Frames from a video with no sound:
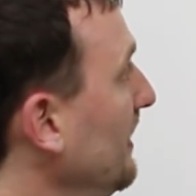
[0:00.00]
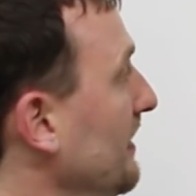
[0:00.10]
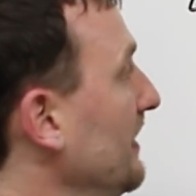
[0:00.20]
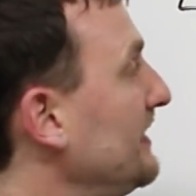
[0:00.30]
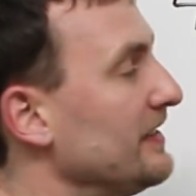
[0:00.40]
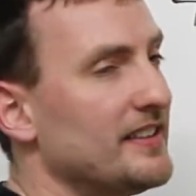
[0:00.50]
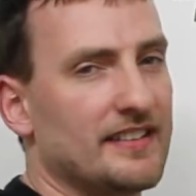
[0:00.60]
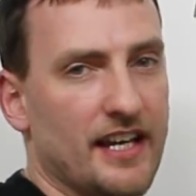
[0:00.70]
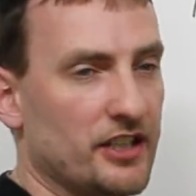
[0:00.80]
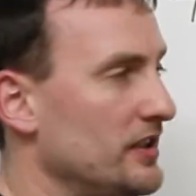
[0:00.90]
The listening
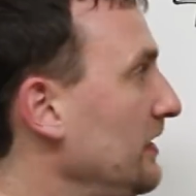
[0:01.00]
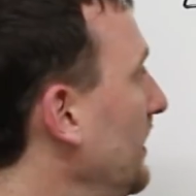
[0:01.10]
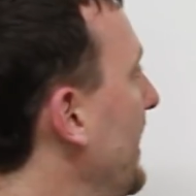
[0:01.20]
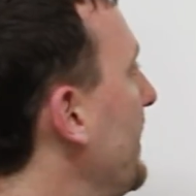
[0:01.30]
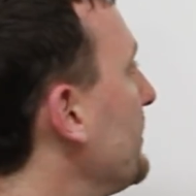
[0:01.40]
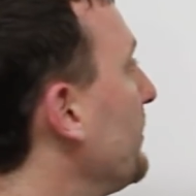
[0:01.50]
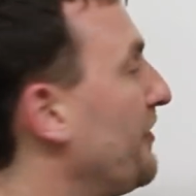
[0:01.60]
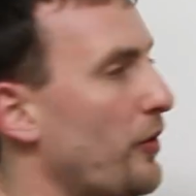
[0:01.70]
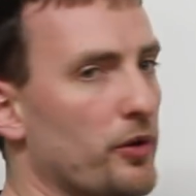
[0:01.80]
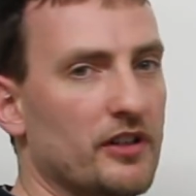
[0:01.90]
section has
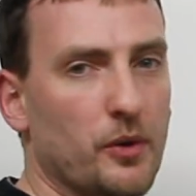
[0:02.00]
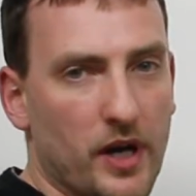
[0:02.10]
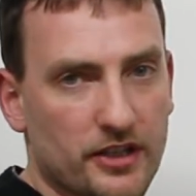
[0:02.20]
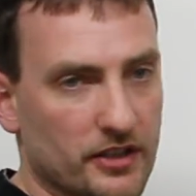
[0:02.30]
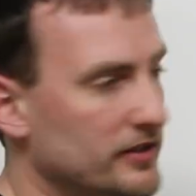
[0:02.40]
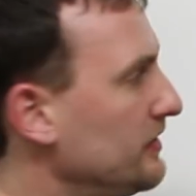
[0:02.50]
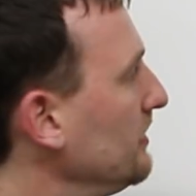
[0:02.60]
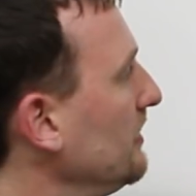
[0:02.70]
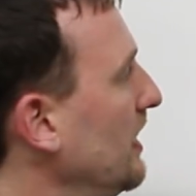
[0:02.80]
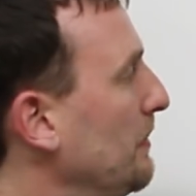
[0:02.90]
40 questions,
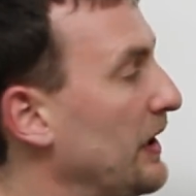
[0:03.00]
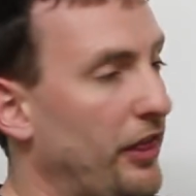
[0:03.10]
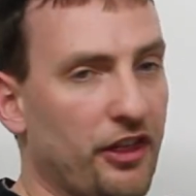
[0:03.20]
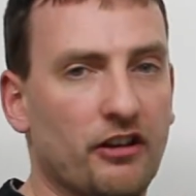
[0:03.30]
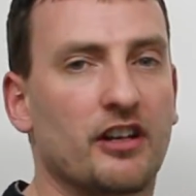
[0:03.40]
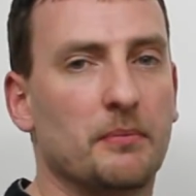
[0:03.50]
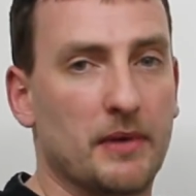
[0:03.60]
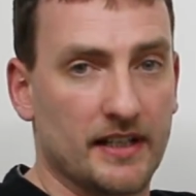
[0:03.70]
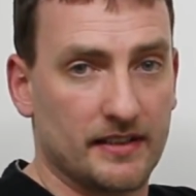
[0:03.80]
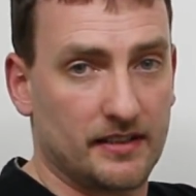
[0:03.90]
about 30
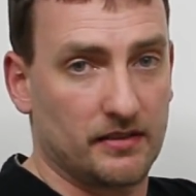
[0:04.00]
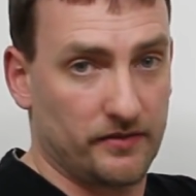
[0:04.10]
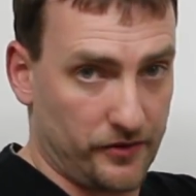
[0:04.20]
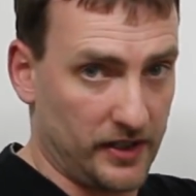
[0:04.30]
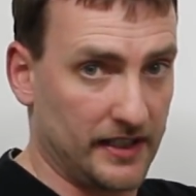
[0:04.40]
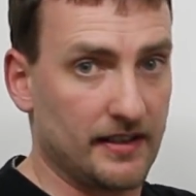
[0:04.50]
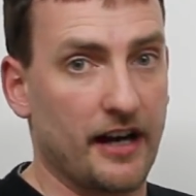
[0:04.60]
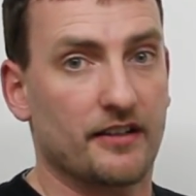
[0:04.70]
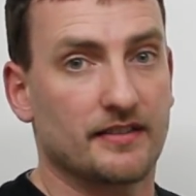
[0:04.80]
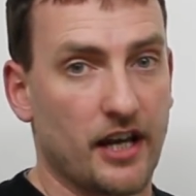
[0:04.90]
minutes for the
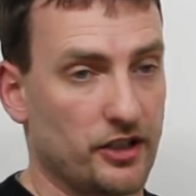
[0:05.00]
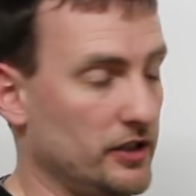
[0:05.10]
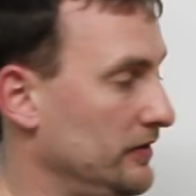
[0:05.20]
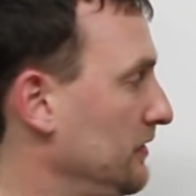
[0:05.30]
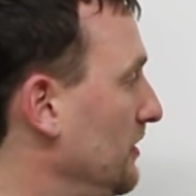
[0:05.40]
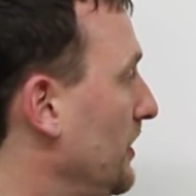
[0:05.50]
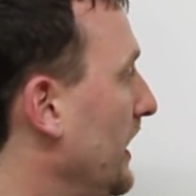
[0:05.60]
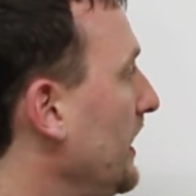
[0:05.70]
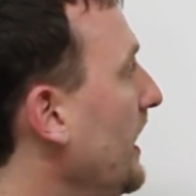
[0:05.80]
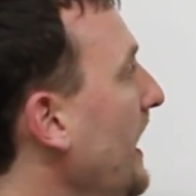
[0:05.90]
entire section,
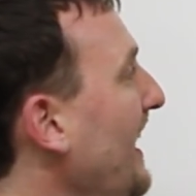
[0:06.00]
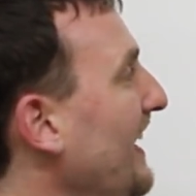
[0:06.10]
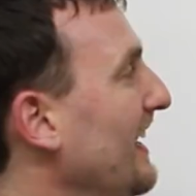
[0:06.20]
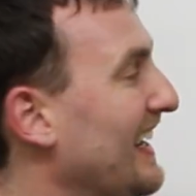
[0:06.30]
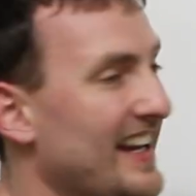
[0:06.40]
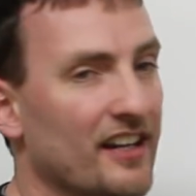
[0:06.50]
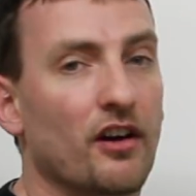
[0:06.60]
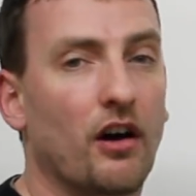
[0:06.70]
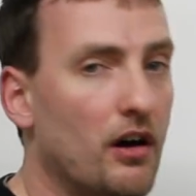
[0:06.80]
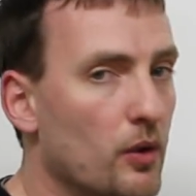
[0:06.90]
okay? Again,
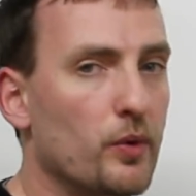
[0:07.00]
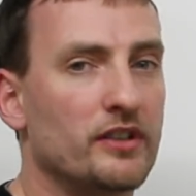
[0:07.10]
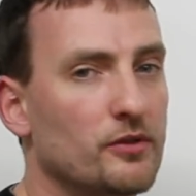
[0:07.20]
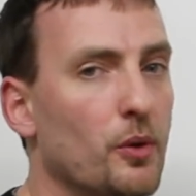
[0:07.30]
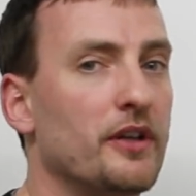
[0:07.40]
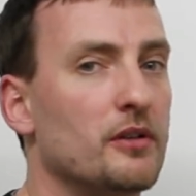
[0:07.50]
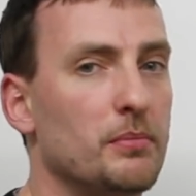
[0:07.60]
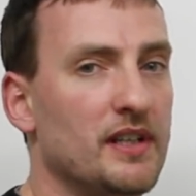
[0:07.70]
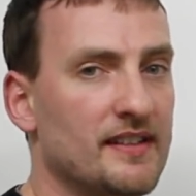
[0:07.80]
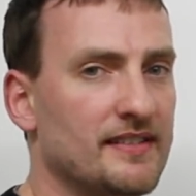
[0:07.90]
always going to
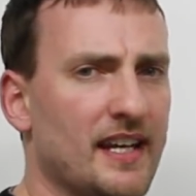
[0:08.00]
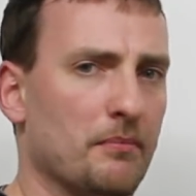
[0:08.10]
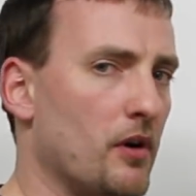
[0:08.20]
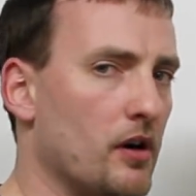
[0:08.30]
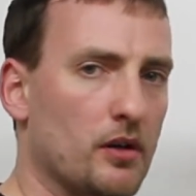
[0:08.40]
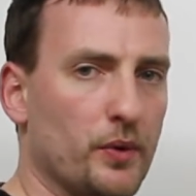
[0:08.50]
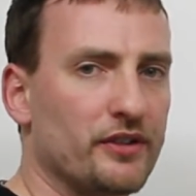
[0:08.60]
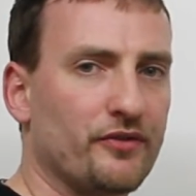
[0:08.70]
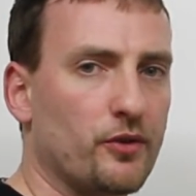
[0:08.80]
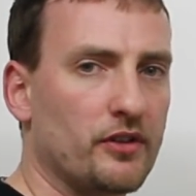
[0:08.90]
be the same.
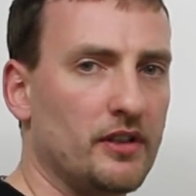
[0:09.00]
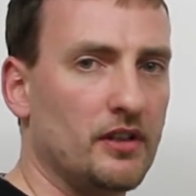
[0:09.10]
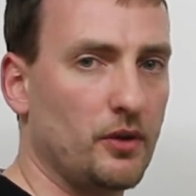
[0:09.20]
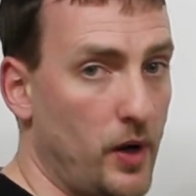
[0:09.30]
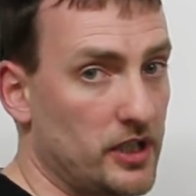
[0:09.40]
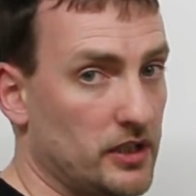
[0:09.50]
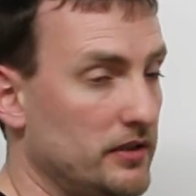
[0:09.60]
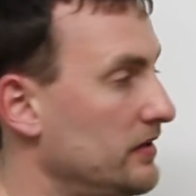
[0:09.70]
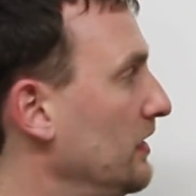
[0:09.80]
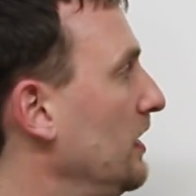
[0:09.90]
Always 40
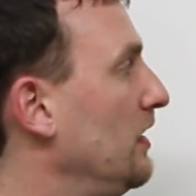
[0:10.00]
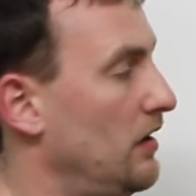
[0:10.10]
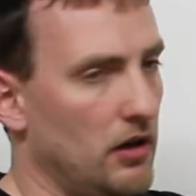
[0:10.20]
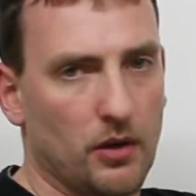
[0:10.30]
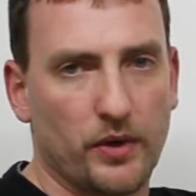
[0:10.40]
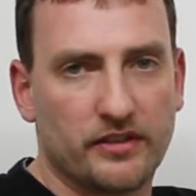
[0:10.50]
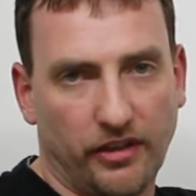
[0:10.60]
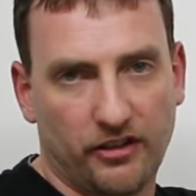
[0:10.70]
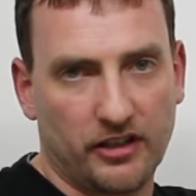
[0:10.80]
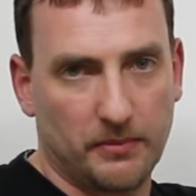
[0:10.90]
questions, always
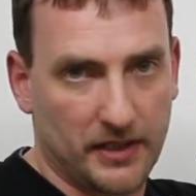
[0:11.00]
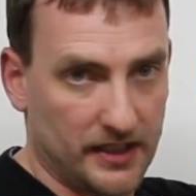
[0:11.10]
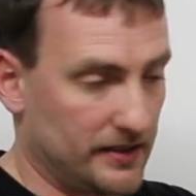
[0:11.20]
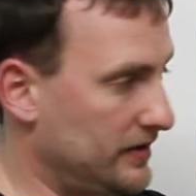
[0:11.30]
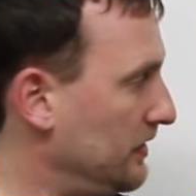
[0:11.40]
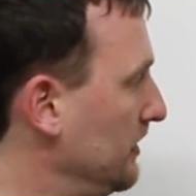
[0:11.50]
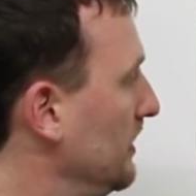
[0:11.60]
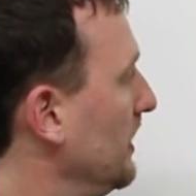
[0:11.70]
30 minutes.